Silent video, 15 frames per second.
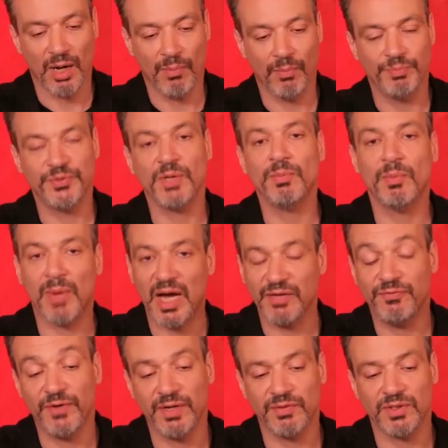um, some of
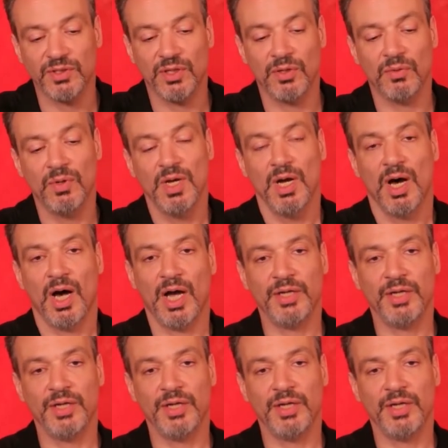my favorite, though,